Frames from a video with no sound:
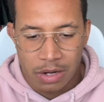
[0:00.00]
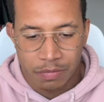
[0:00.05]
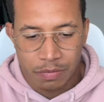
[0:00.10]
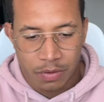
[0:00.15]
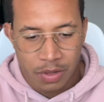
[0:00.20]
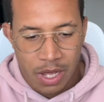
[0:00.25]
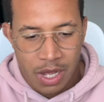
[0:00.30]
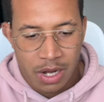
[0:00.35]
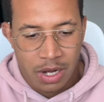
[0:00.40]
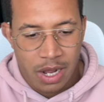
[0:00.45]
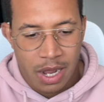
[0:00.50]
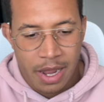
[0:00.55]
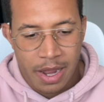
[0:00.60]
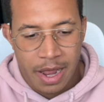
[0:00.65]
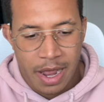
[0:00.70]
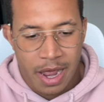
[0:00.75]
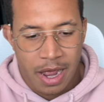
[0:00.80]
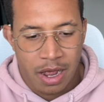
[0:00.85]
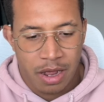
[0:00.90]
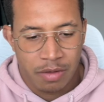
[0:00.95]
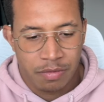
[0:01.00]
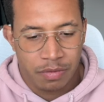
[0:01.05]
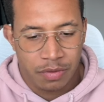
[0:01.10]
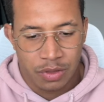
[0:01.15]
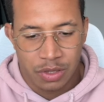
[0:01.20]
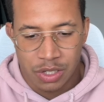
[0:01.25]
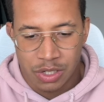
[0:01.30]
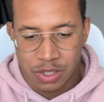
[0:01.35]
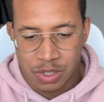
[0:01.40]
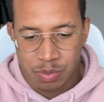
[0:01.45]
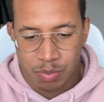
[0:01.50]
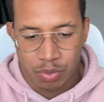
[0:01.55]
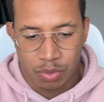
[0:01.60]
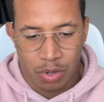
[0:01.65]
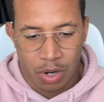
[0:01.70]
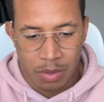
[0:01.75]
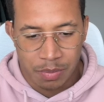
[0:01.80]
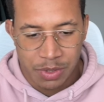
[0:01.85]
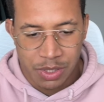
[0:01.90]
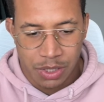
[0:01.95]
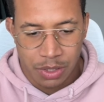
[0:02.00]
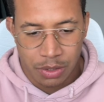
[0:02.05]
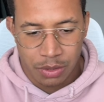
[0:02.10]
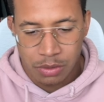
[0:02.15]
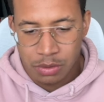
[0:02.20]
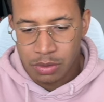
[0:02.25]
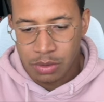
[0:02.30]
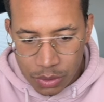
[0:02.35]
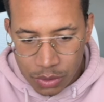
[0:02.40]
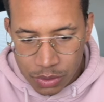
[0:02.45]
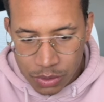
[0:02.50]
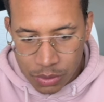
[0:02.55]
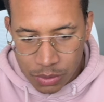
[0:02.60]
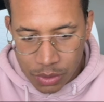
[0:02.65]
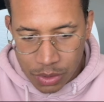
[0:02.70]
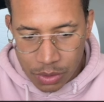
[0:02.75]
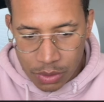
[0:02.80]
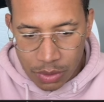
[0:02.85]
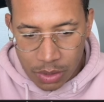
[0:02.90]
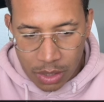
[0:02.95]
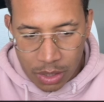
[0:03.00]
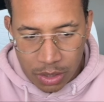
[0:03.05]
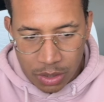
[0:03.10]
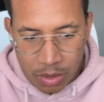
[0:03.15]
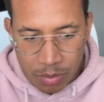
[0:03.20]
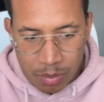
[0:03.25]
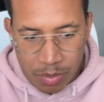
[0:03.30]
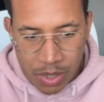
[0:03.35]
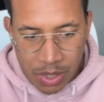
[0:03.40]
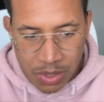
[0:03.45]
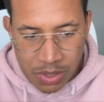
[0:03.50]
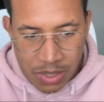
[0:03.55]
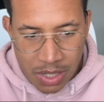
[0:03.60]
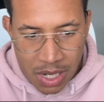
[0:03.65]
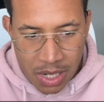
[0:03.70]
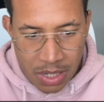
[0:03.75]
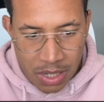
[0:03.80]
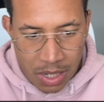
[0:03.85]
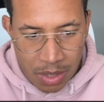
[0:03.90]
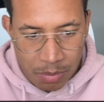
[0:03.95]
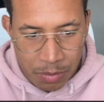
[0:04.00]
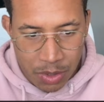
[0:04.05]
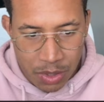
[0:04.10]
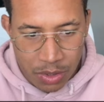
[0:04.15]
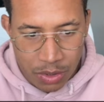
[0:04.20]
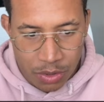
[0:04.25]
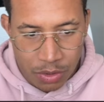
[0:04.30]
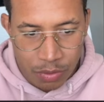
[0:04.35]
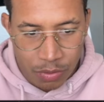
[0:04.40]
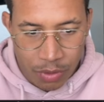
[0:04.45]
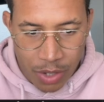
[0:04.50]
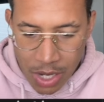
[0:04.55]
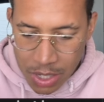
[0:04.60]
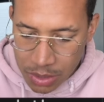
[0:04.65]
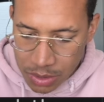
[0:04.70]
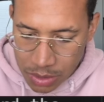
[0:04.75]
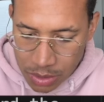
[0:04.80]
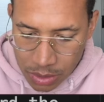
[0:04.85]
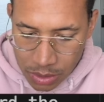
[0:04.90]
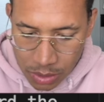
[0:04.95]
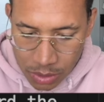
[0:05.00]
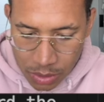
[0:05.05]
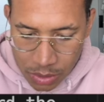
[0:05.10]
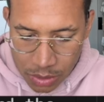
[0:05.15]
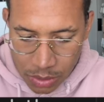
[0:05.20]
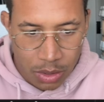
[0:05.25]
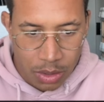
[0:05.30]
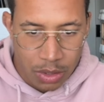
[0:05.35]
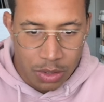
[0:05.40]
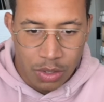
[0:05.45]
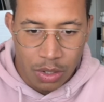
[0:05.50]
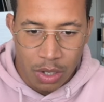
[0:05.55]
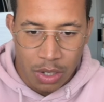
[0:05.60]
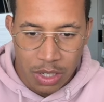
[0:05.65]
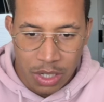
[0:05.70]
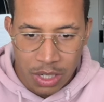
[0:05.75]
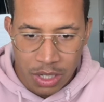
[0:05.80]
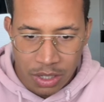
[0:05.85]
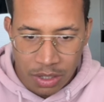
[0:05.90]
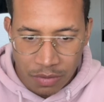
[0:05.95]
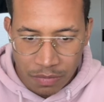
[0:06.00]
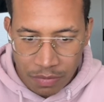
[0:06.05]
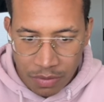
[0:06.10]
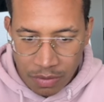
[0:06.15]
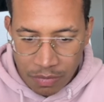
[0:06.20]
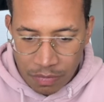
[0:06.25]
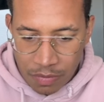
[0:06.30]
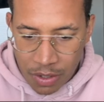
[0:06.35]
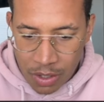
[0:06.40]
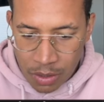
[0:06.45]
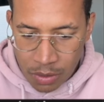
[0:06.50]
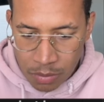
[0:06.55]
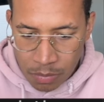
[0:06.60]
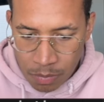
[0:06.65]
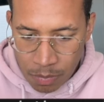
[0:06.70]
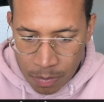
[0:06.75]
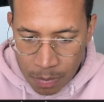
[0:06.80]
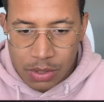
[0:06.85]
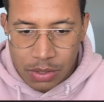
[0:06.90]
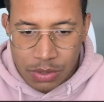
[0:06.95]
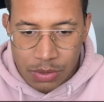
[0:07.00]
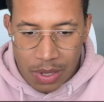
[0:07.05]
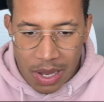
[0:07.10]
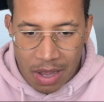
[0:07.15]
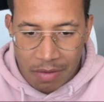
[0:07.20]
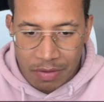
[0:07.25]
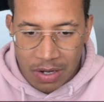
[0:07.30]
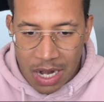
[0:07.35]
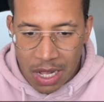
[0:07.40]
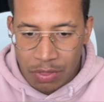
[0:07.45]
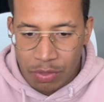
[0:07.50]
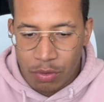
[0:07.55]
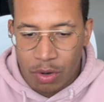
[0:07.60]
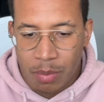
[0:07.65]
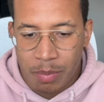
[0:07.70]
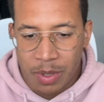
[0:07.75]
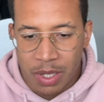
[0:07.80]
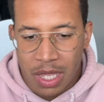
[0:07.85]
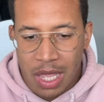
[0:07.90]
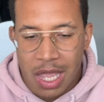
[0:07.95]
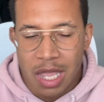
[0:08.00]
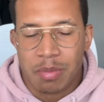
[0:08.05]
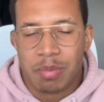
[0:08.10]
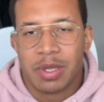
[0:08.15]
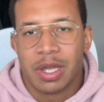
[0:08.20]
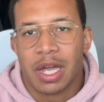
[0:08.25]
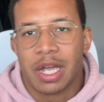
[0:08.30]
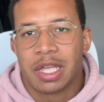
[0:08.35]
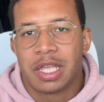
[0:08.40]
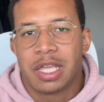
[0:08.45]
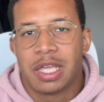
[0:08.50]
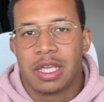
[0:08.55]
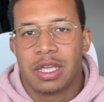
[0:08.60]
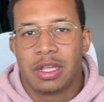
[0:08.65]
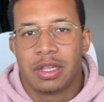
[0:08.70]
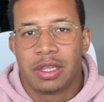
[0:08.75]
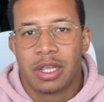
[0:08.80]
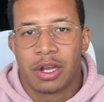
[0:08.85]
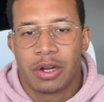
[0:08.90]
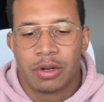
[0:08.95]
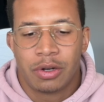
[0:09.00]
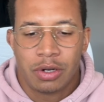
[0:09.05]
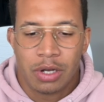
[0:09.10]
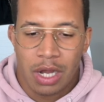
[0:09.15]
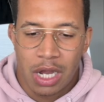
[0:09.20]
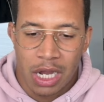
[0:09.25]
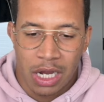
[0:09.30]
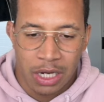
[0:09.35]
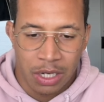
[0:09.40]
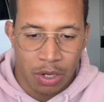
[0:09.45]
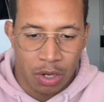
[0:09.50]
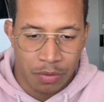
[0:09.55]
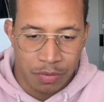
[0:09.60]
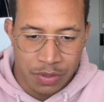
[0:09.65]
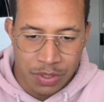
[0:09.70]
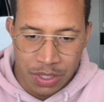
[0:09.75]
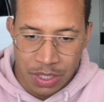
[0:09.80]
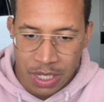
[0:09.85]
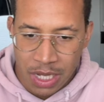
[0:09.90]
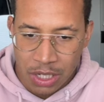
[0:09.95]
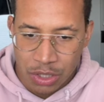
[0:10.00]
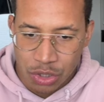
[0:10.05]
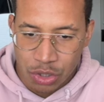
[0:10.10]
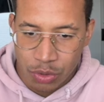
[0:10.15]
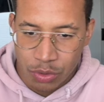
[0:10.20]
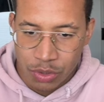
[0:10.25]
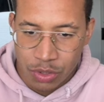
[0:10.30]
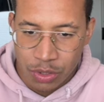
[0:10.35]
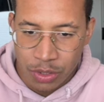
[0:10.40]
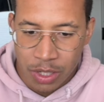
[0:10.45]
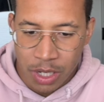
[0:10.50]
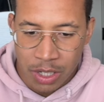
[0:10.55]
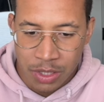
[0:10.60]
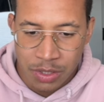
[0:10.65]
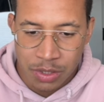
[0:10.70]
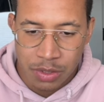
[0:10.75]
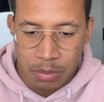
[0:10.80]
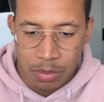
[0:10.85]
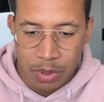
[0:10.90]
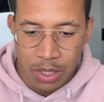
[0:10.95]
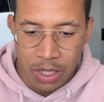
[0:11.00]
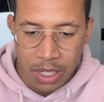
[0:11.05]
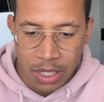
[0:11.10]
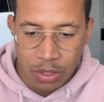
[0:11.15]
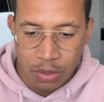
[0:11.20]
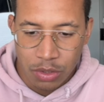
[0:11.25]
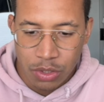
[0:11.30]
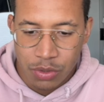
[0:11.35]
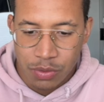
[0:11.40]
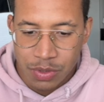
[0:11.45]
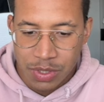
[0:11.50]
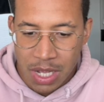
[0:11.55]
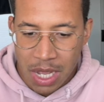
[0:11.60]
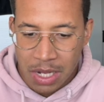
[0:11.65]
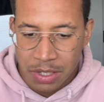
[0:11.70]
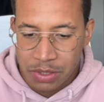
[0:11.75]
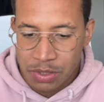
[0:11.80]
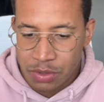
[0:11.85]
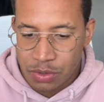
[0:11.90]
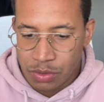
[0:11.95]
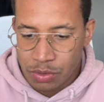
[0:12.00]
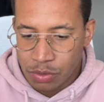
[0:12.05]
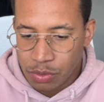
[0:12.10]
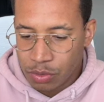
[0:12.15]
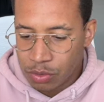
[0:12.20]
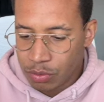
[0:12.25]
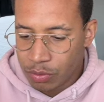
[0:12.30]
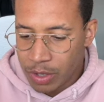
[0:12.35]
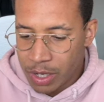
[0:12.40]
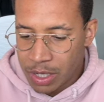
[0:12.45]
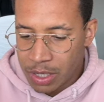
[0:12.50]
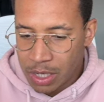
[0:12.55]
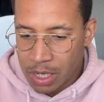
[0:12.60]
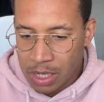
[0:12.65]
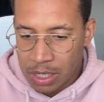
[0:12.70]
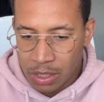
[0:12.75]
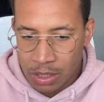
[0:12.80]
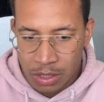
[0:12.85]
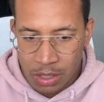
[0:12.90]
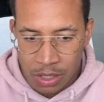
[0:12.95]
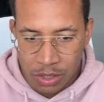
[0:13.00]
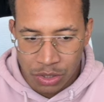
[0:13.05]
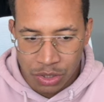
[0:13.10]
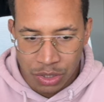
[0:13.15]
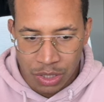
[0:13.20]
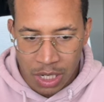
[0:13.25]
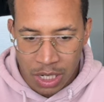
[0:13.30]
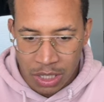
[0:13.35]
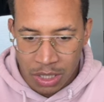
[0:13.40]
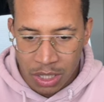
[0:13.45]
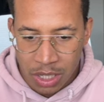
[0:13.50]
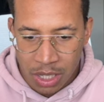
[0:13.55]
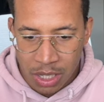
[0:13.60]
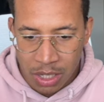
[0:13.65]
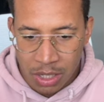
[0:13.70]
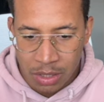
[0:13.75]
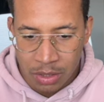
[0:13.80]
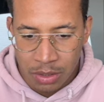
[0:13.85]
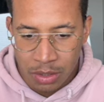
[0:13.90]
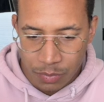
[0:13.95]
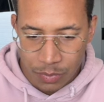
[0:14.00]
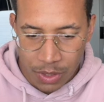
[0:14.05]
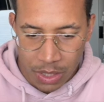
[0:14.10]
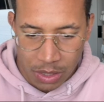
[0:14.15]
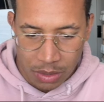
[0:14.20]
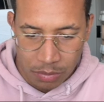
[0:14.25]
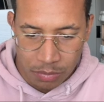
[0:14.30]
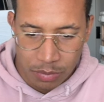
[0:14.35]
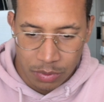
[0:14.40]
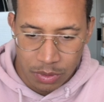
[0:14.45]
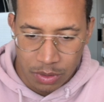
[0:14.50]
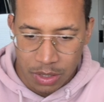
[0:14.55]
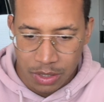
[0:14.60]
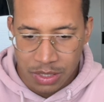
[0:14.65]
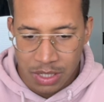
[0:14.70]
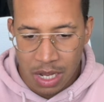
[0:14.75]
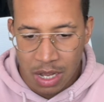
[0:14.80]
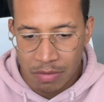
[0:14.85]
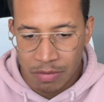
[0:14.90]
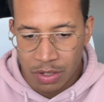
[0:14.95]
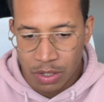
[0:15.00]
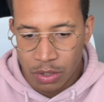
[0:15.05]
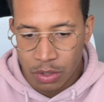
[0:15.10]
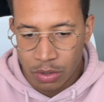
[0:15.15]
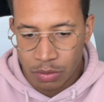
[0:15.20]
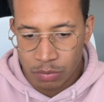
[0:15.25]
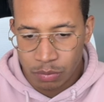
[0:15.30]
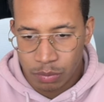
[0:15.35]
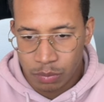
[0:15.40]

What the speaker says: for that, I have this prompt here. So here, I'm going to paste that. I'm going to create the .env file. So I have an Anthropic API key in there. I obviously can't show it to you guys, but it'll use that to create a connection. And then, yeah, let's have it go.